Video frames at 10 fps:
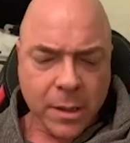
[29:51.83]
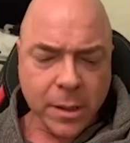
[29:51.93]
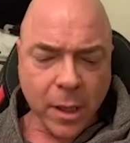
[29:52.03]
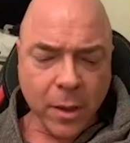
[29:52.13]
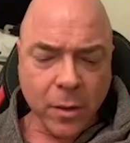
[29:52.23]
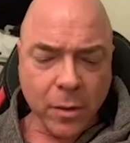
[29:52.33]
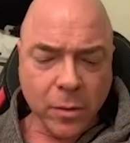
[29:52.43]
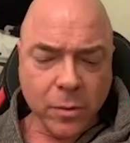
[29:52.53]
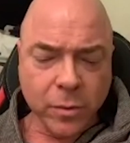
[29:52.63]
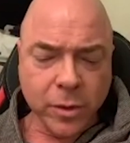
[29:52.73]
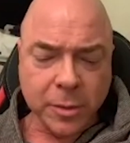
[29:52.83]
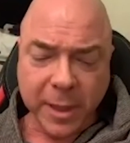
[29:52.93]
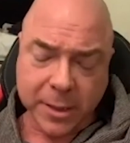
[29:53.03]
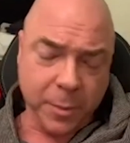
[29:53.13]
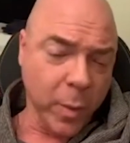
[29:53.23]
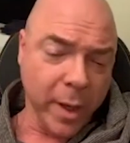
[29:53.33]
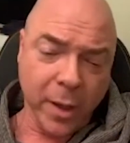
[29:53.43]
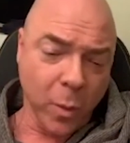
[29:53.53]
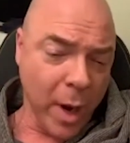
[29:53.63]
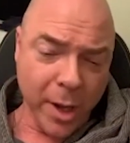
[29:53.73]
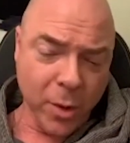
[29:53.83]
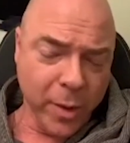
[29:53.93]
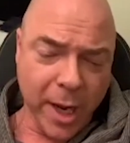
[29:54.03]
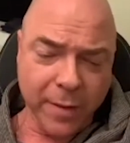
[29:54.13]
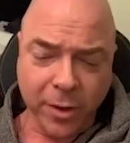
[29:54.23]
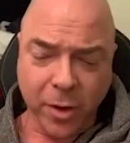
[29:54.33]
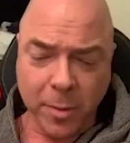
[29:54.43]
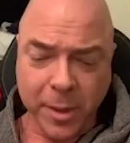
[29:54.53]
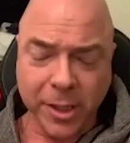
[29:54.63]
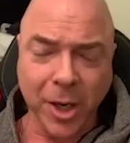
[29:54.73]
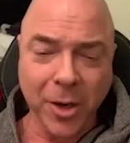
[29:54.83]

So, which makes me wonder why you would have a comedy show.